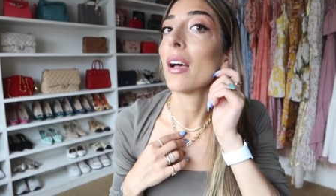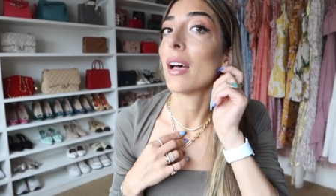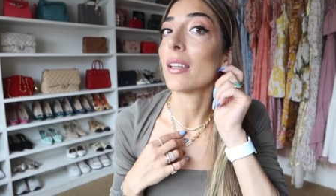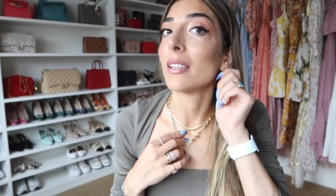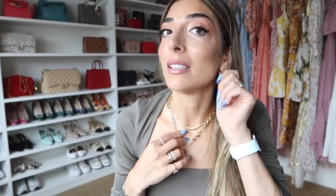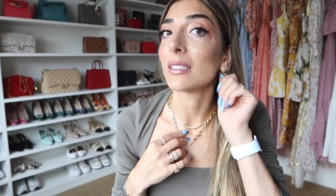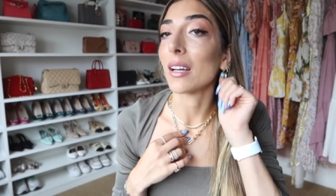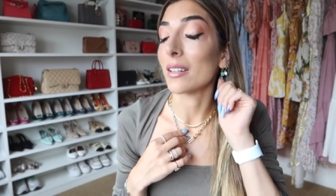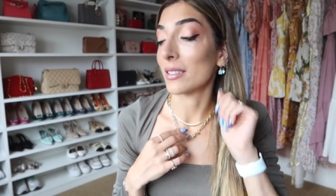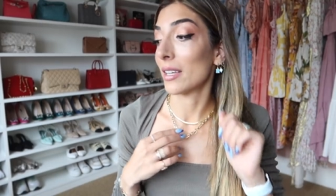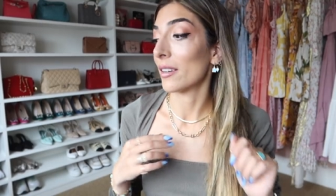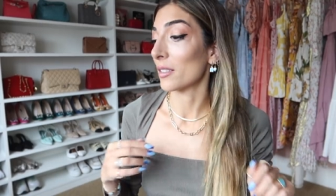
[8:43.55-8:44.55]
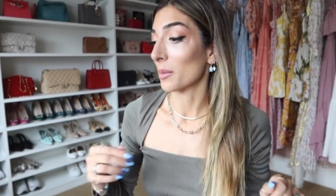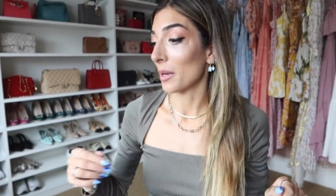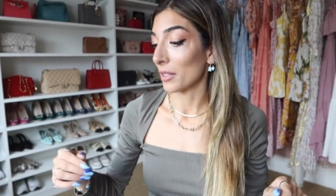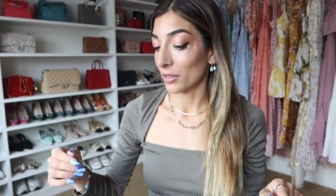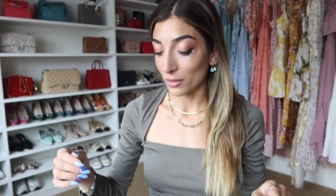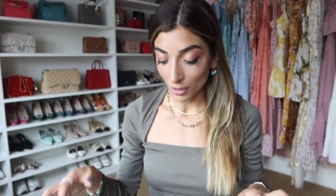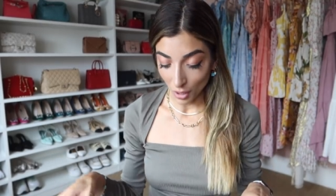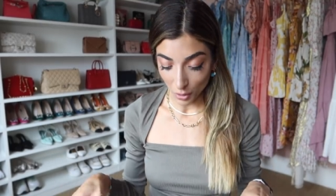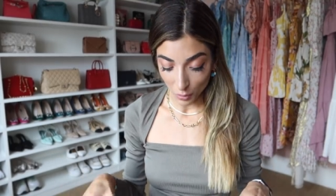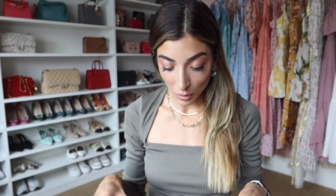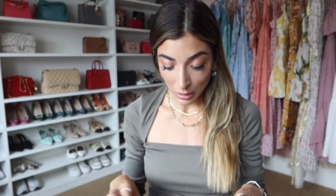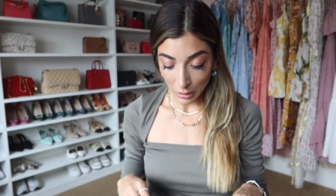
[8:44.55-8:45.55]
and these guys here as well.
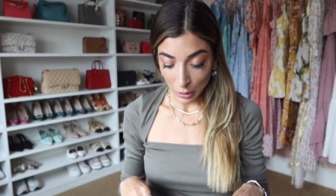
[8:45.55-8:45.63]
So